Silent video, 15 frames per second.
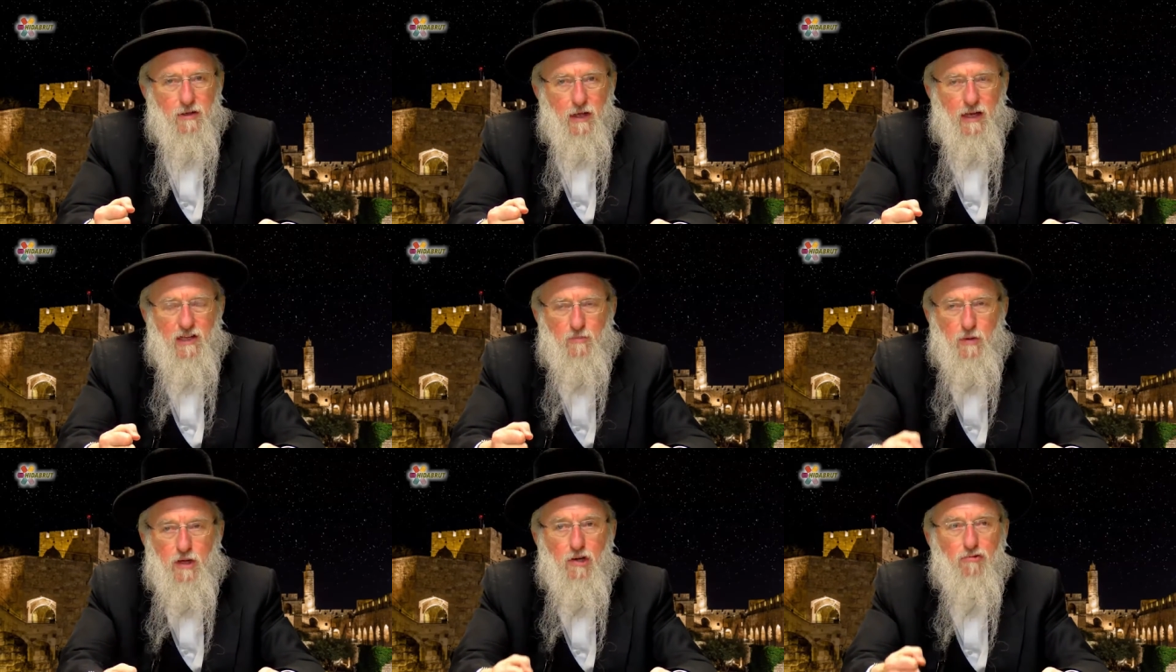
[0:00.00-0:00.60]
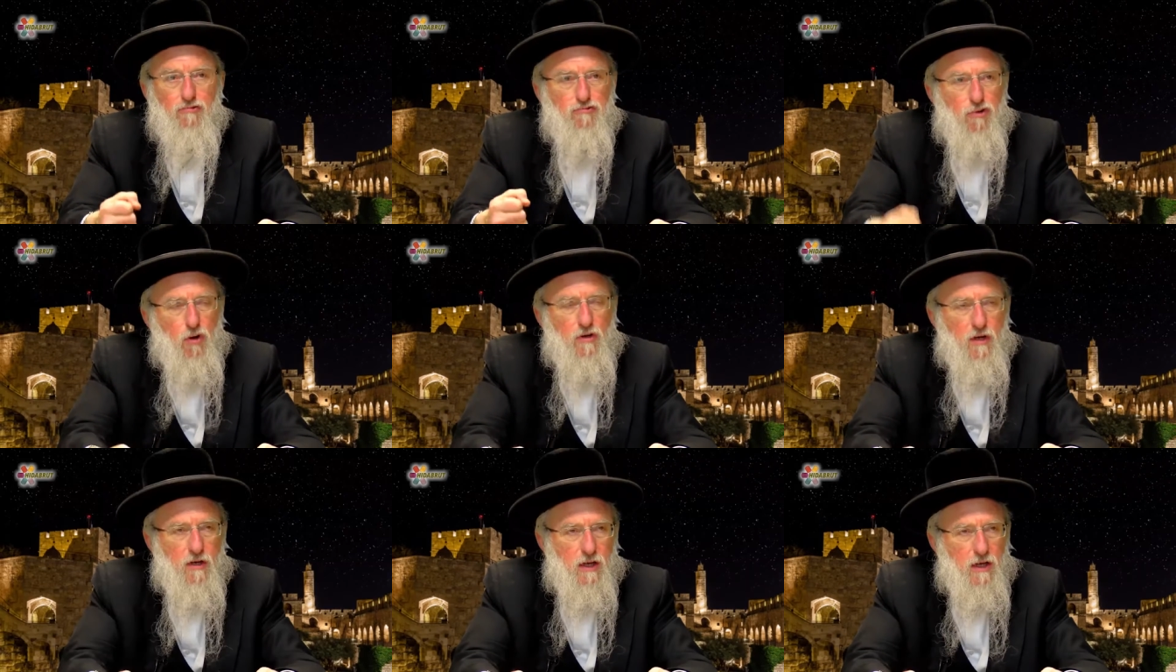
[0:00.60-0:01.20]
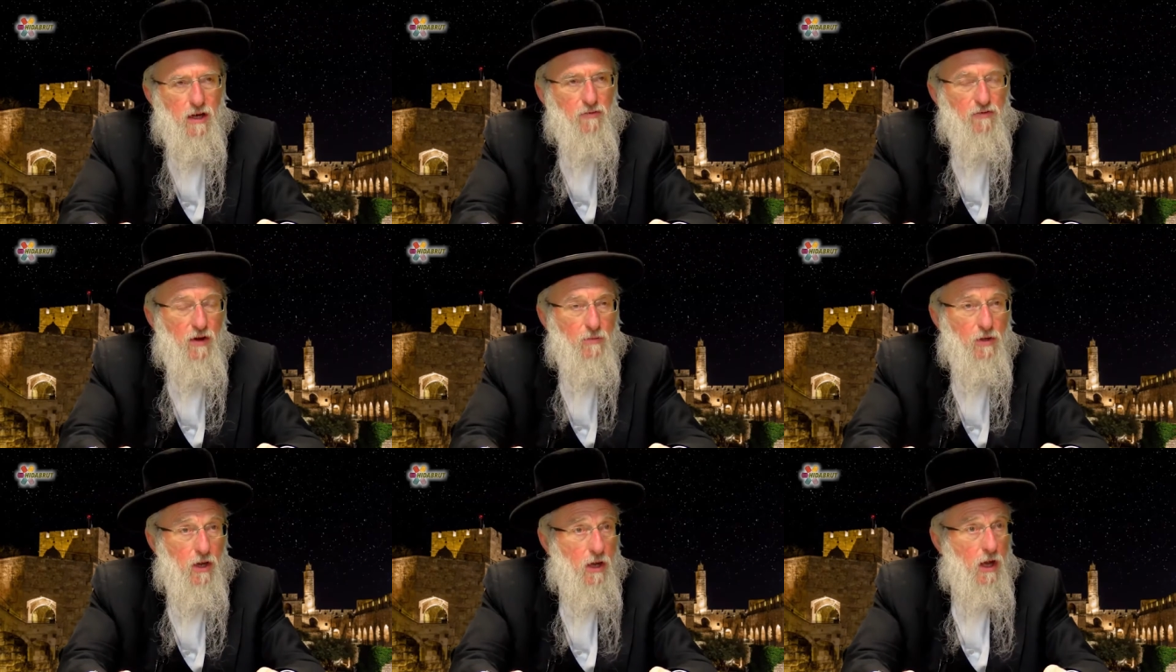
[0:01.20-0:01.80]
that he's being rooted in a
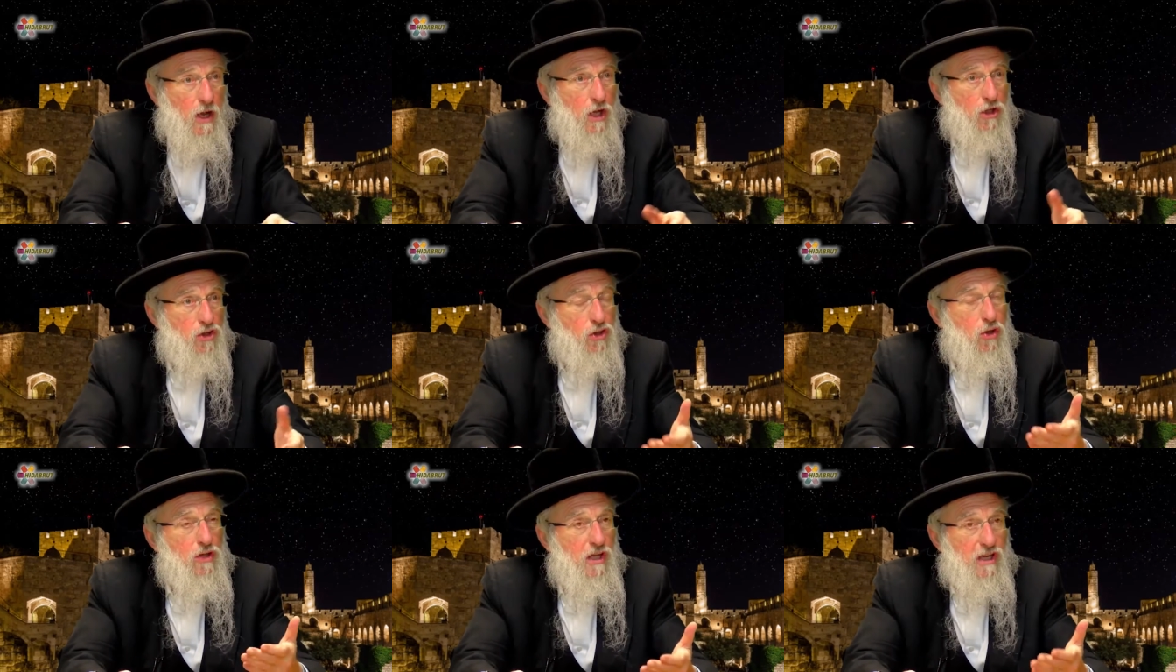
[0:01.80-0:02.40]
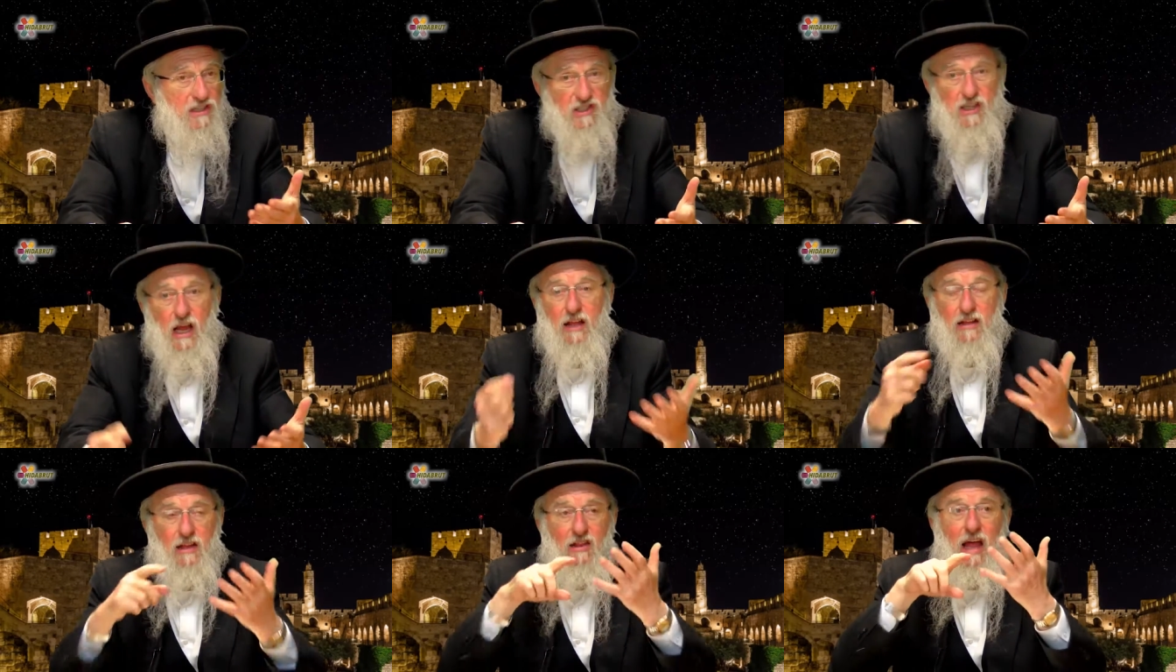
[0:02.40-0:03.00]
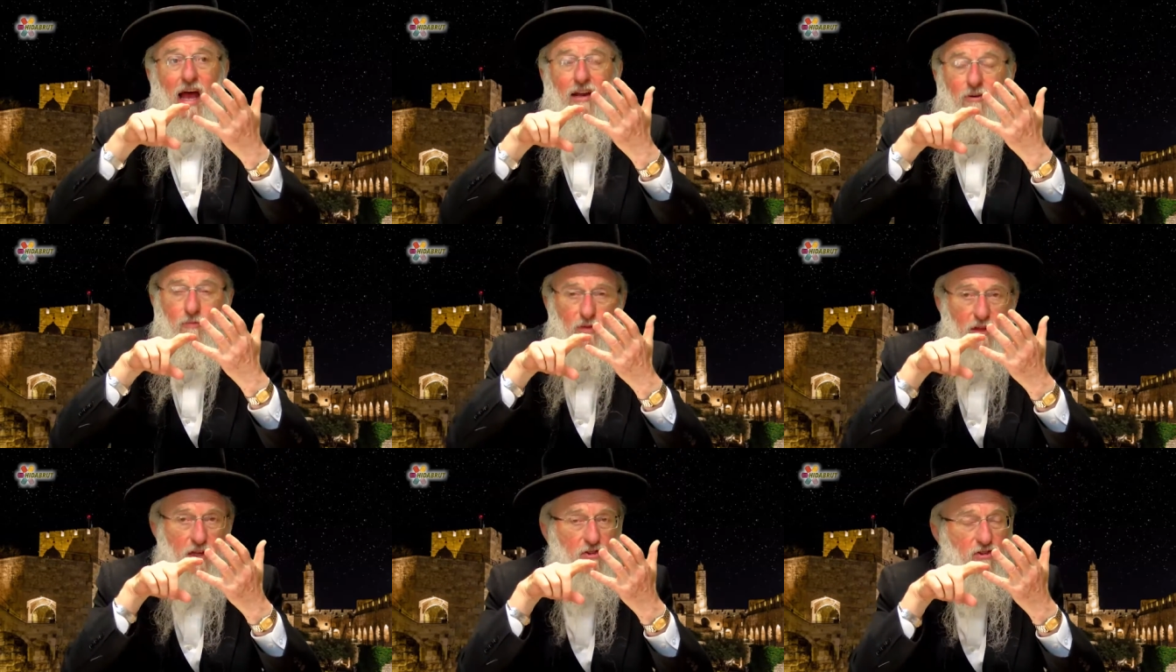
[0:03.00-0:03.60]
feminine, to the extent that
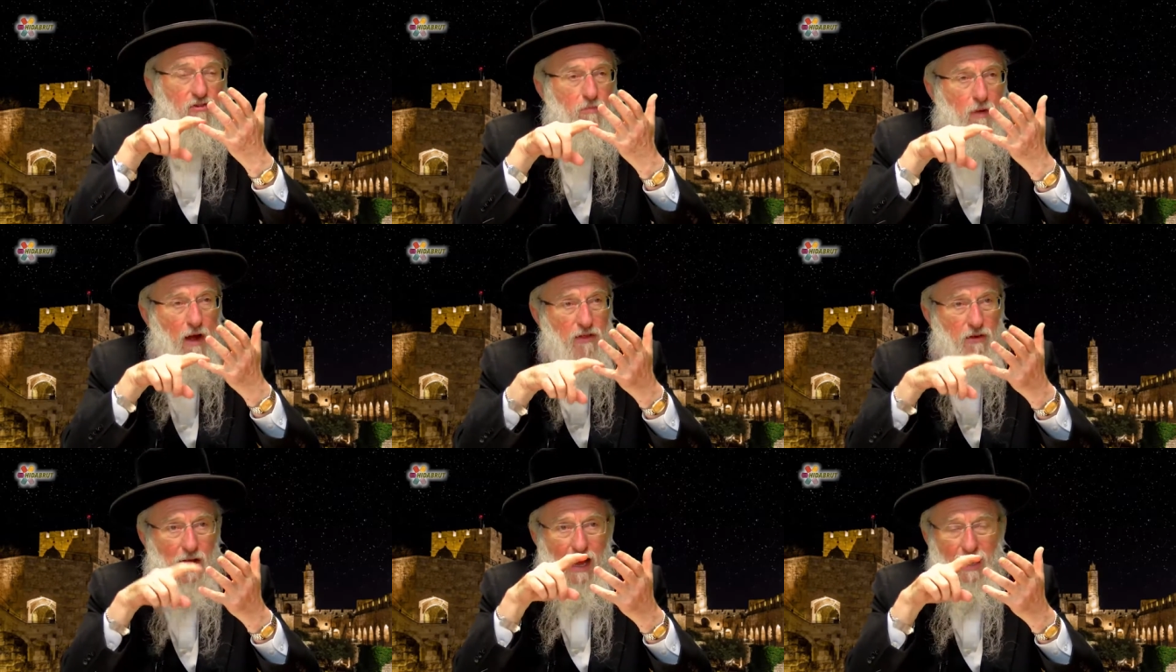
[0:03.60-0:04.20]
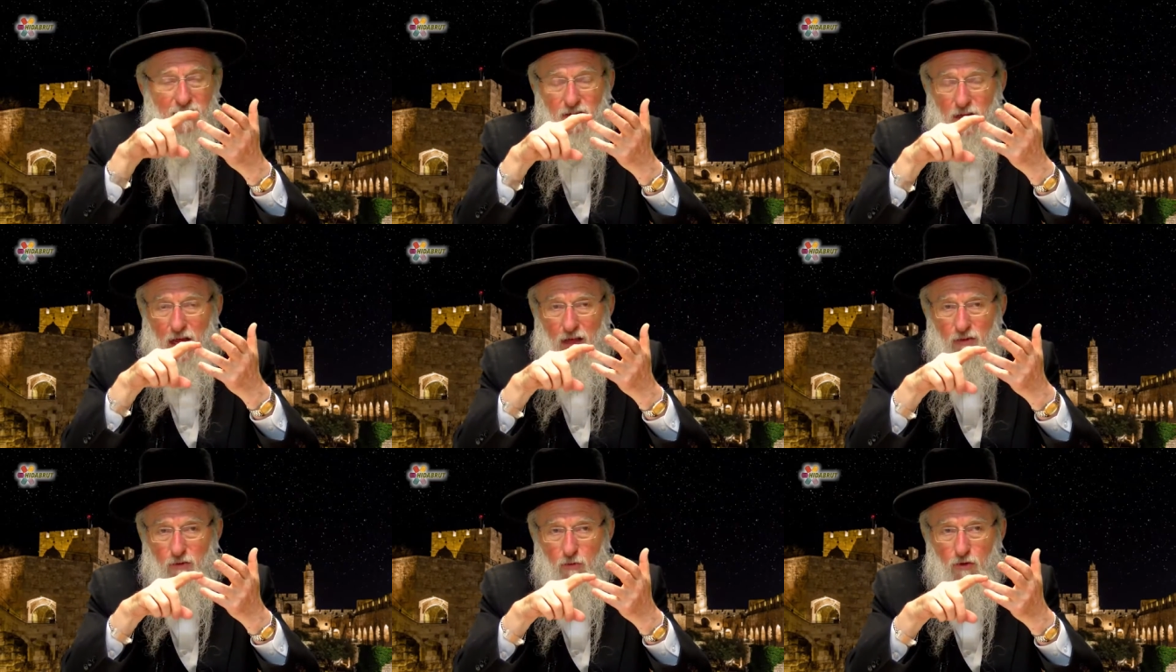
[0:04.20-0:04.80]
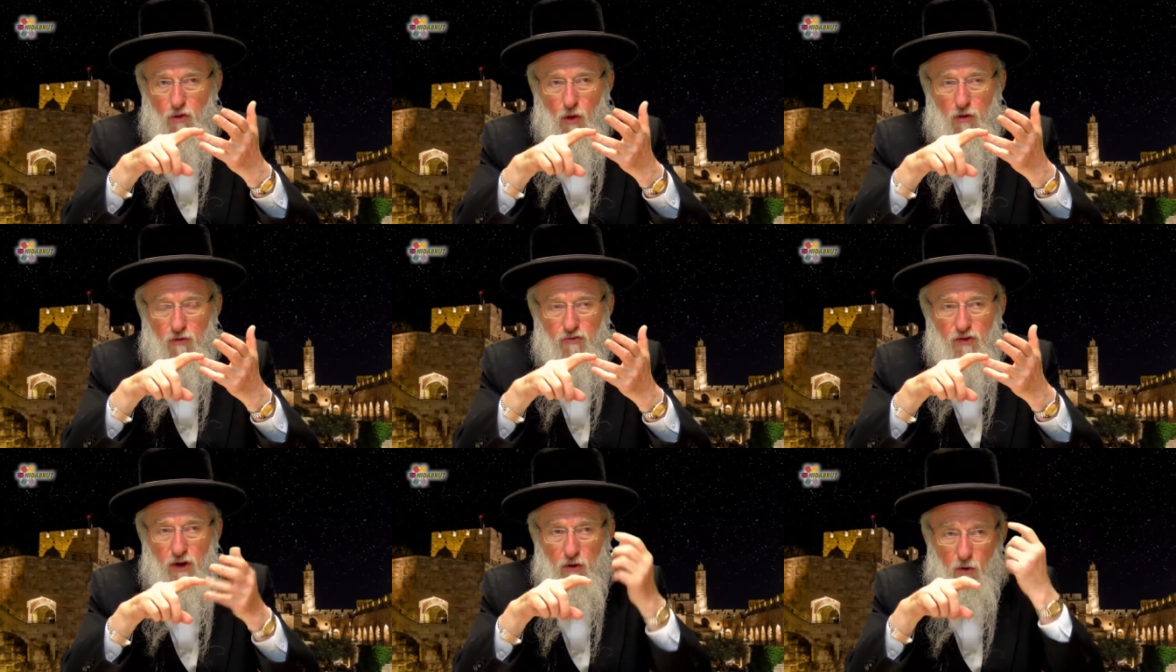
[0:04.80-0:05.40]
it's his mother and the daughter
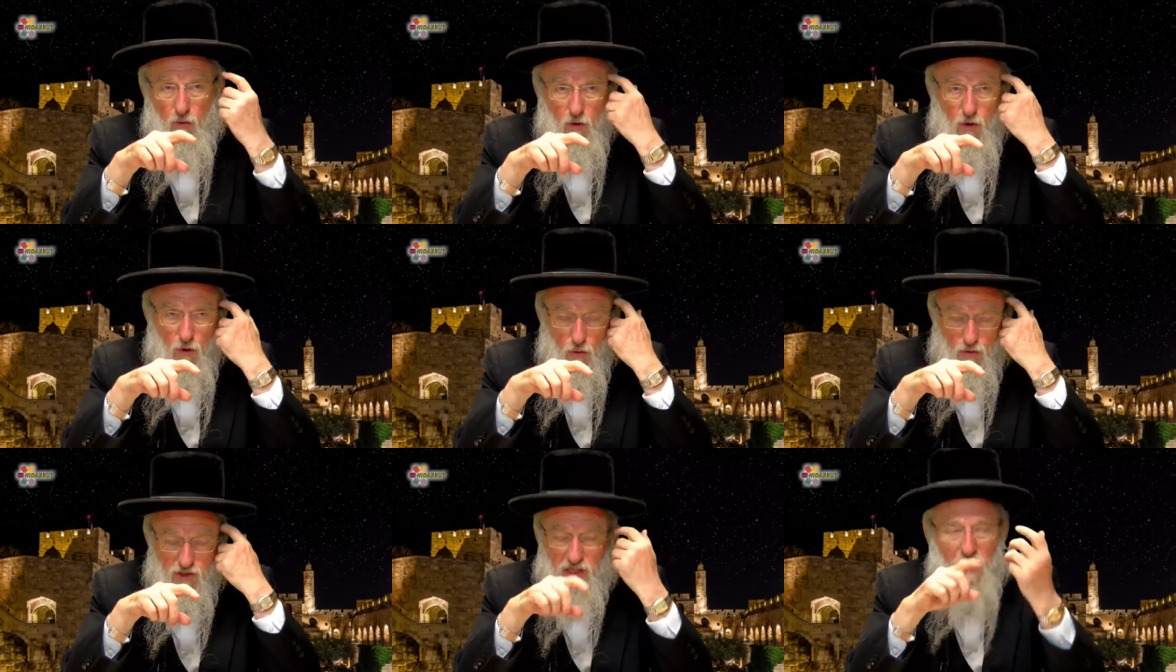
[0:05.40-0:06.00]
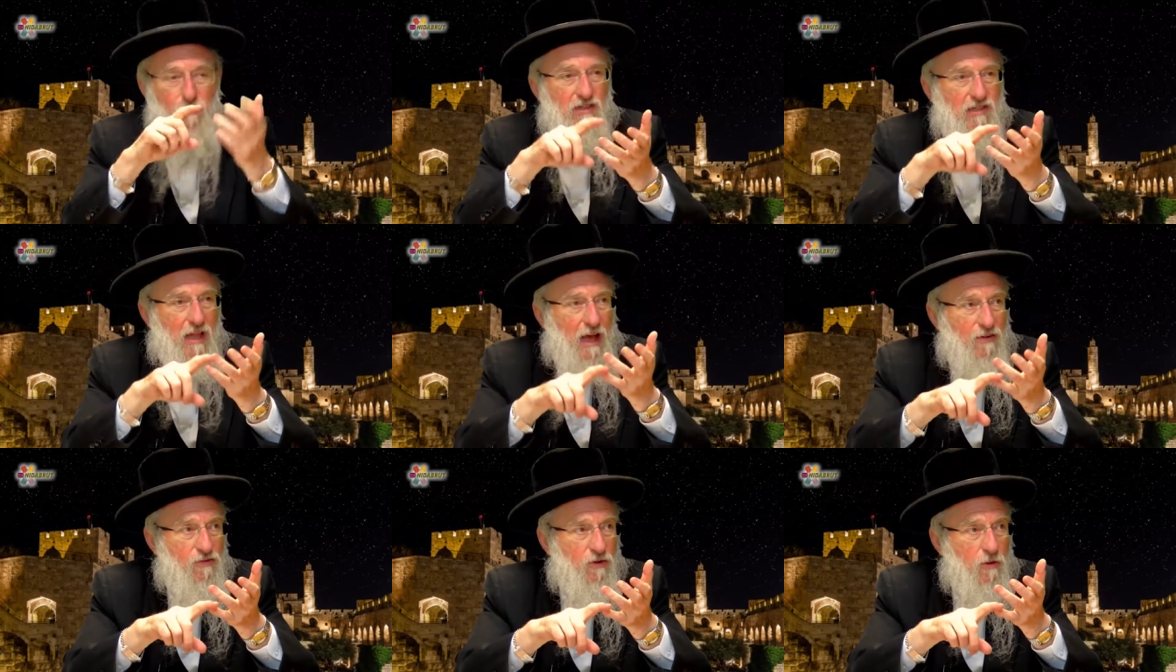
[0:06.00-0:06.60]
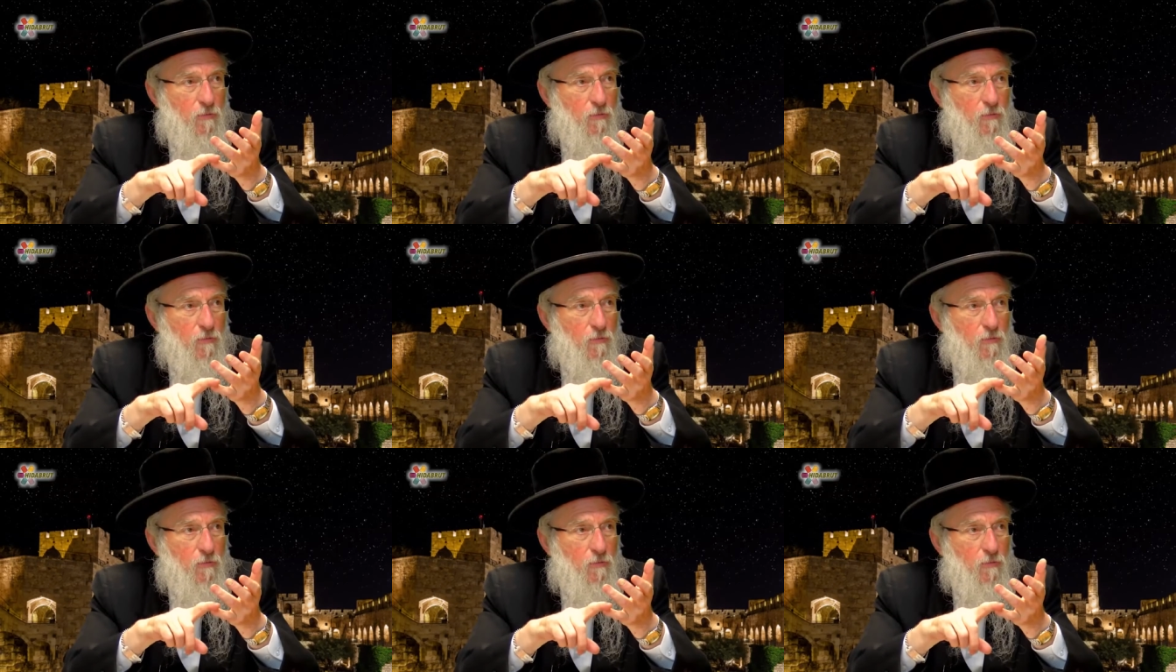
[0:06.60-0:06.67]
of Pharaoh who save his life.